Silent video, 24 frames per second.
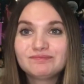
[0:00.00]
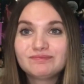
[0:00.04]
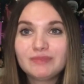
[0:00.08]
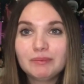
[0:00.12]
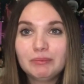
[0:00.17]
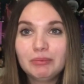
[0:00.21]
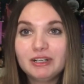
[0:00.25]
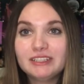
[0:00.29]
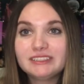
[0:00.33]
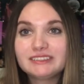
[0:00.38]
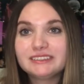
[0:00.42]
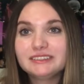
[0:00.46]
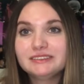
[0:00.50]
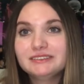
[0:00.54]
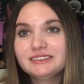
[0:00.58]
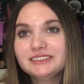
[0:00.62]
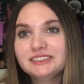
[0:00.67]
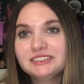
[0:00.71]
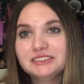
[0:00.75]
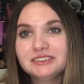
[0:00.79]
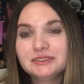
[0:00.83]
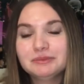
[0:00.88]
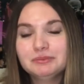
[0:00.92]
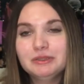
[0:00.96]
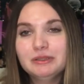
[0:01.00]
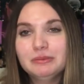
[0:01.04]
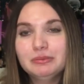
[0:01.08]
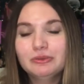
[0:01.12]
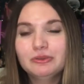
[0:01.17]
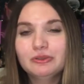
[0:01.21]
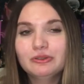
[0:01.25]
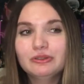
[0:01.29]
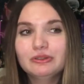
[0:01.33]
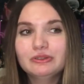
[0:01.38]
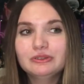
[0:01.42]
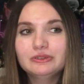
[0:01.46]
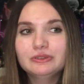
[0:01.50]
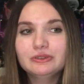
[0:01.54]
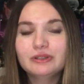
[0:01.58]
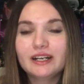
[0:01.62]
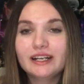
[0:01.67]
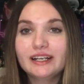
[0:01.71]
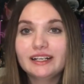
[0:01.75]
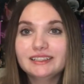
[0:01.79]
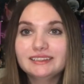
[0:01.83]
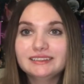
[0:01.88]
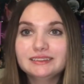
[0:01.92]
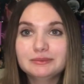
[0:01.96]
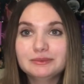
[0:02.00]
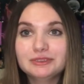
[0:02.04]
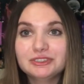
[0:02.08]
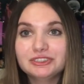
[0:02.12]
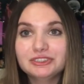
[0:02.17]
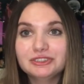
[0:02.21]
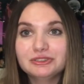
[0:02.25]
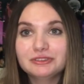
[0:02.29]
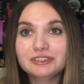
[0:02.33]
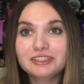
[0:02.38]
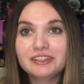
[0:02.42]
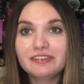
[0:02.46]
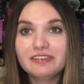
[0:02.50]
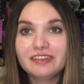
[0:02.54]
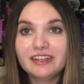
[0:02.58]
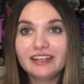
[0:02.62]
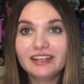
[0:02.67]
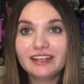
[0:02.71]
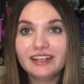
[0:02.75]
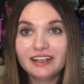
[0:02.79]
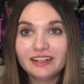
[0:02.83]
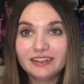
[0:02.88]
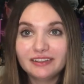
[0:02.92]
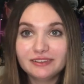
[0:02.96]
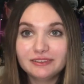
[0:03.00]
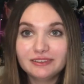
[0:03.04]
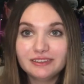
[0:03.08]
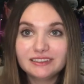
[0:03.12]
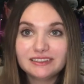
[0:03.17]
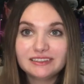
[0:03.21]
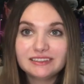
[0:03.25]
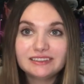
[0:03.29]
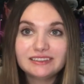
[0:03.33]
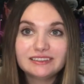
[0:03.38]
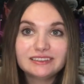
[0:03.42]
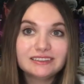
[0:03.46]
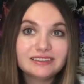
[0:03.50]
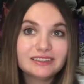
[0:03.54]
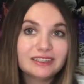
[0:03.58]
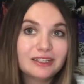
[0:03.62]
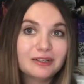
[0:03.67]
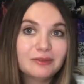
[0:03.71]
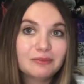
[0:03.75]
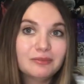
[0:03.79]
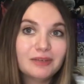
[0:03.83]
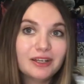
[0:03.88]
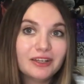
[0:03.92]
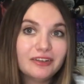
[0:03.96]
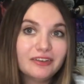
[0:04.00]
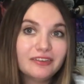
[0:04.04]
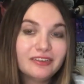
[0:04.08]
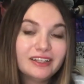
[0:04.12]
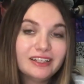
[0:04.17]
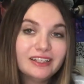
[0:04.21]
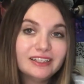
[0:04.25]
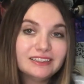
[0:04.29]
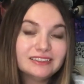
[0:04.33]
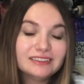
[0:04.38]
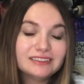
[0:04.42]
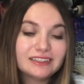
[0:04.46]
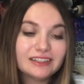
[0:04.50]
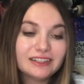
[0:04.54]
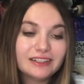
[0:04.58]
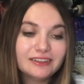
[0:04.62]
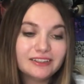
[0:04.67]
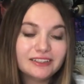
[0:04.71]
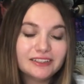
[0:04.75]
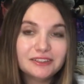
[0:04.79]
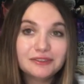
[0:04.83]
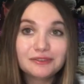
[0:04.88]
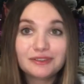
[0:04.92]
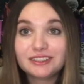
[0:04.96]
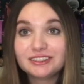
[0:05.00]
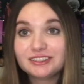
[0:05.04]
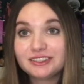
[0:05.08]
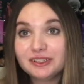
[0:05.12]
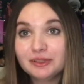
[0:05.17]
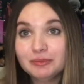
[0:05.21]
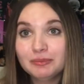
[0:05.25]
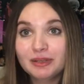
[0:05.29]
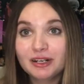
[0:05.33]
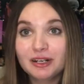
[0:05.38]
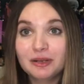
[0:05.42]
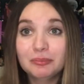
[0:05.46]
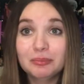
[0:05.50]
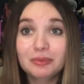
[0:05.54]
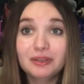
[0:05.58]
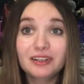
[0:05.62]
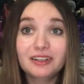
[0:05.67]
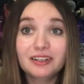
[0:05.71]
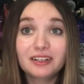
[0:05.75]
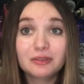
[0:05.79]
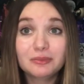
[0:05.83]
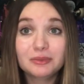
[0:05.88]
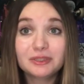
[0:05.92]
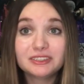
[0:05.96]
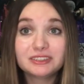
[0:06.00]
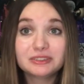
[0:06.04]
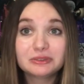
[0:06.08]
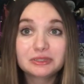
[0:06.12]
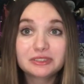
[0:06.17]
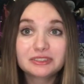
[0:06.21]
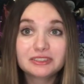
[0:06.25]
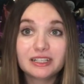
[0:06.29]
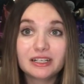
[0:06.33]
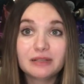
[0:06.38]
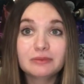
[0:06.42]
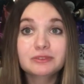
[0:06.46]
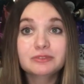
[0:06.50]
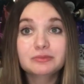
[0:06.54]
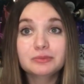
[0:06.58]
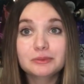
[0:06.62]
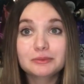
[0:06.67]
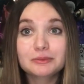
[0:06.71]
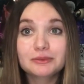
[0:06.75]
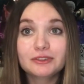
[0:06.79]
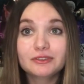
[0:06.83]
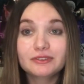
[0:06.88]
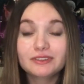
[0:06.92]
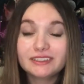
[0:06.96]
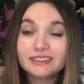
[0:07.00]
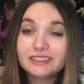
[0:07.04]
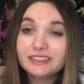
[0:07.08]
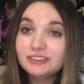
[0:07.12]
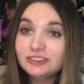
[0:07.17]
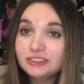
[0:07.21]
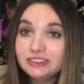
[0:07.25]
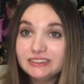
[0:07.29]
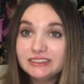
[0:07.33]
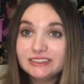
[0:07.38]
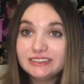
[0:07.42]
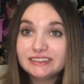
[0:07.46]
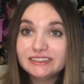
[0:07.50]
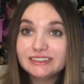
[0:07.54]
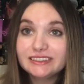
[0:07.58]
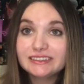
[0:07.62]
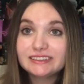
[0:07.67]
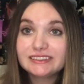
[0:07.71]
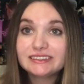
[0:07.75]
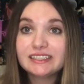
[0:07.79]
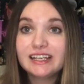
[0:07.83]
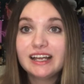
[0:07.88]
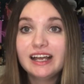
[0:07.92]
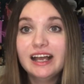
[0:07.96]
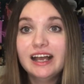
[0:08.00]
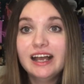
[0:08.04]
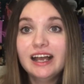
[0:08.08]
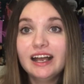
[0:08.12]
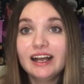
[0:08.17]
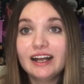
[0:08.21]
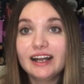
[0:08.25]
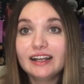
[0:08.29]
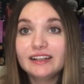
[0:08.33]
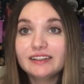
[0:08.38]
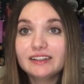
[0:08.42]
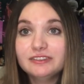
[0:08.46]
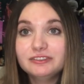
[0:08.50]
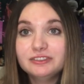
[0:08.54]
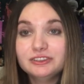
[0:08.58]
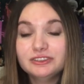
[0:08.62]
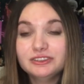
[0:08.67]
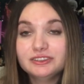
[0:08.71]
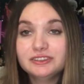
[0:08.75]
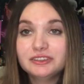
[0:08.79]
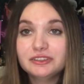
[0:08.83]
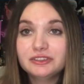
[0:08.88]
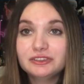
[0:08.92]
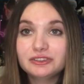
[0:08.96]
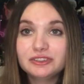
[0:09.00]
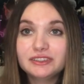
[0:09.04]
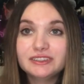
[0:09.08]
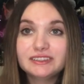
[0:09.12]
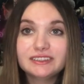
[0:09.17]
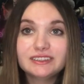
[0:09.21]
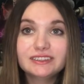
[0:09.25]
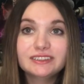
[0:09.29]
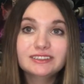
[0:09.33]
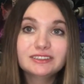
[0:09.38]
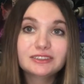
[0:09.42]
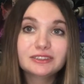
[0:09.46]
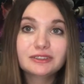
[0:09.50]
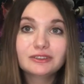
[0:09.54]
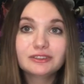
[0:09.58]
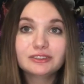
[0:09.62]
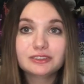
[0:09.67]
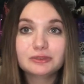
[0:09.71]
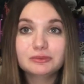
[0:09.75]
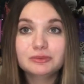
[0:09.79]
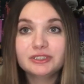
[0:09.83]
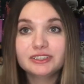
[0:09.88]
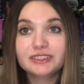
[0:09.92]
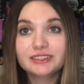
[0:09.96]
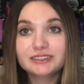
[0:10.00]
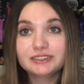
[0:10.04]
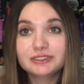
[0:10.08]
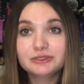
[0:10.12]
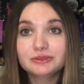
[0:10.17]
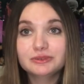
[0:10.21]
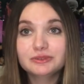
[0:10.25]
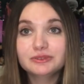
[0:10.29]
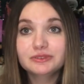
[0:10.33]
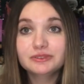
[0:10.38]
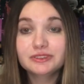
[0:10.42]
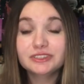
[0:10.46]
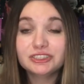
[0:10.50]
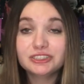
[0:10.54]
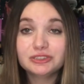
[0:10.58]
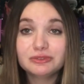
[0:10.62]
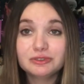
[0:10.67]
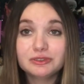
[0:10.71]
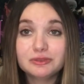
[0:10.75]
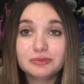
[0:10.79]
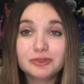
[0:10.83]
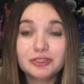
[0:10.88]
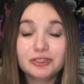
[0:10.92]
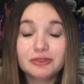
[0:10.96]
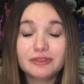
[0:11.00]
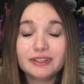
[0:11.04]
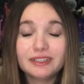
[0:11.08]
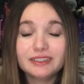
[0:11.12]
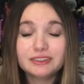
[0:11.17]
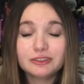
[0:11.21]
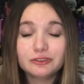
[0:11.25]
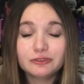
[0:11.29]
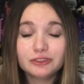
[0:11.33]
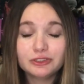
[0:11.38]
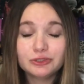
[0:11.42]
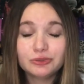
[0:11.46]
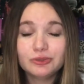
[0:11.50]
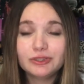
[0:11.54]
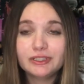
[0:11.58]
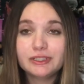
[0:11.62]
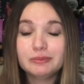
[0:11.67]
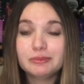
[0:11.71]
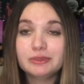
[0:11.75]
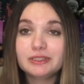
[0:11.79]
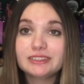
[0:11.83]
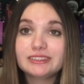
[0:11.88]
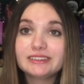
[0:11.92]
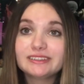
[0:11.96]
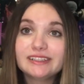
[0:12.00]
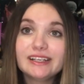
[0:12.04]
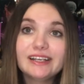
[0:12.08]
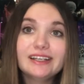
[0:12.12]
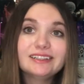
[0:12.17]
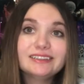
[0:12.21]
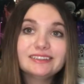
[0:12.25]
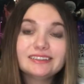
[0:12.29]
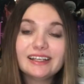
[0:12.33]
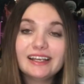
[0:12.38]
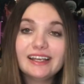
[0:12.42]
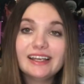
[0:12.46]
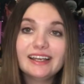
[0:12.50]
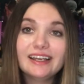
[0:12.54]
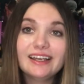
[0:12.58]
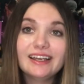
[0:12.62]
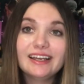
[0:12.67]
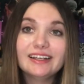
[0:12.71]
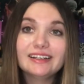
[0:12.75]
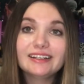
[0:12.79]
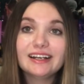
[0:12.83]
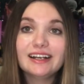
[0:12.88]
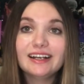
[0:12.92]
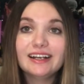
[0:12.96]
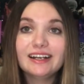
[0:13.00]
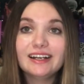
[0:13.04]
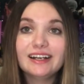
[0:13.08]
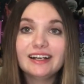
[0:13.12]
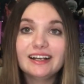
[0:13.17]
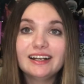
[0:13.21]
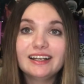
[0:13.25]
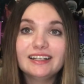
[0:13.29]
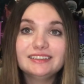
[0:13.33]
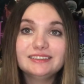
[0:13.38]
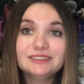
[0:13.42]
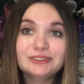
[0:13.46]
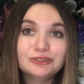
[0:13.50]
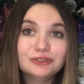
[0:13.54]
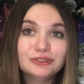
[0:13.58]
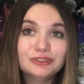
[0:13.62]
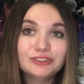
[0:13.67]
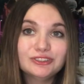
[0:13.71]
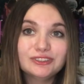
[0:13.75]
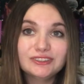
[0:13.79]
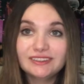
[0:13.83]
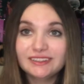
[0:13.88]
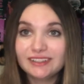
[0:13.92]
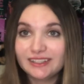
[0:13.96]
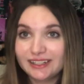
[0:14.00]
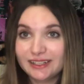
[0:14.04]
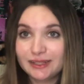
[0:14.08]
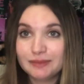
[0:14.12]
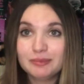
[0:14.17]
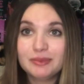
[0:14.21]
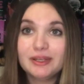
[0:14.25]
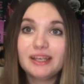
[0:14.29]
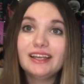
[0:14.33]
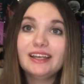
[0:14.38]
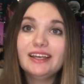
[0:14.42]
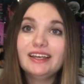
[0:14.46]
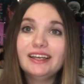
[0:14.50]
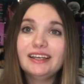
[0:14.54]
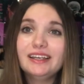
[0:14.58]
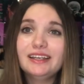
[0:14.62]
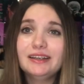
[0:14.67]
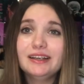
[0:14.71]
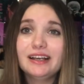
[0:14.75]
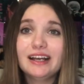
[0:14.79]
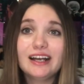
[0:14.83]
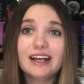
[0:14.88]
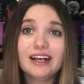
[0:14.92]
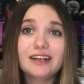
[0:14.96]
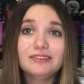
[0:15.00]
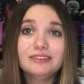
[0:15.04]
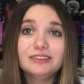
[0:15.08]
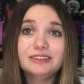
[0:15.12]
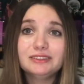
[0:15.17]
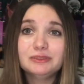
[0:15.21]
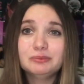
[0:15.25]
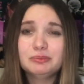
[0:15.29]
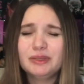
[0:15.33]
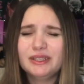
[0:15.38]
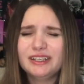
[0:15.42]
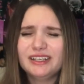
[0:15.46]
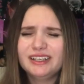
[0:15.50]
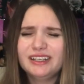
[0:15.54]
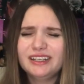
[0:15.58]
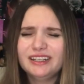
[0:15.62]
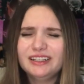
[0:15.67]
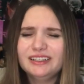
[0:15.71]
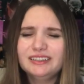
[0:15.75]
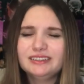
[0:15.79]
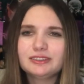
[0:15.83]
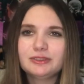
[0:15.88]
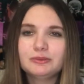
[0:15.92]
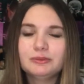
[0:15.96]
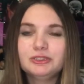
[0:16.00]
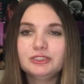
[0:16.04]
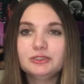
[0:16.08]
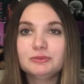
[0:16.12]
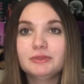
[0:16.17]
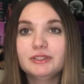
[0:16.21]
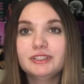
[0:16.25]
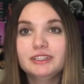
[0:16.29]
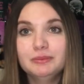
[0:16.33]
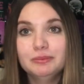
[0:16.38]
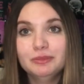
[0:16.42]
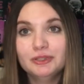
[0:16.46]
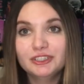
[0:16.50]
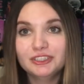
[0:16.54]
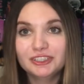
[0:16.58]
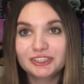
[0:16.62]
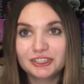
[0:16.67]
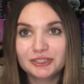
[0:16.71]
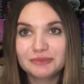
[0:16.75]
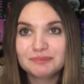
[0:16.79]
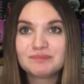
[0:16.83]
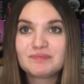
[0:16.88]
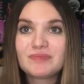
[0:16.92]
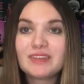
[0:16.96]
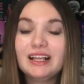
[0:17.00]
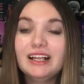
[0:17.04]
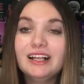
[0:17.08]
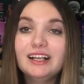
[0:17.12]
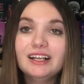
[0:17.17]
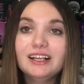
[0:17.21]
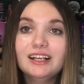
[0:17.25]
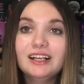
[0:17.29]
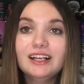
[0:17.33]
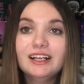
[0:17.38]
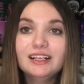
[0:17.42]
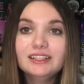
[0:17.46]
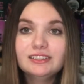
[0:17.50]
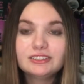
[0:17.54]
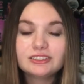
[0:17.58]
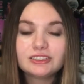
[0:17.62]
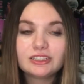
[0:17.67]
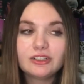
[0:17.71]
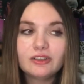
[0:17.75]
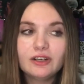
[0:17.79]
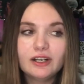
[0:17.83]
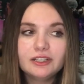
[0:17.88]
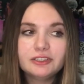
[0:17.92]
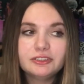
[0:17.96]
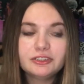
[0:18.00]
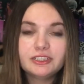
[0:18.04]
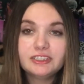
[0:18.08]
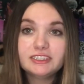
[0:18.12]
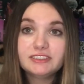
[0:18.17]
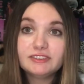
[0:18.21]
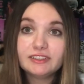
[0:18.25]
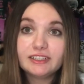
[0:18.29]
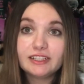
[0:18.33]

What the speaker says: personally, it was just some people who I had some issues with, and there was some other things that I really don't want to talk about, but I'll make a story time if people are really interested in this. I left due to those reasons, and also because tuition was being raised over 20%, and I could not pay having to pay so much money per year. So I transferred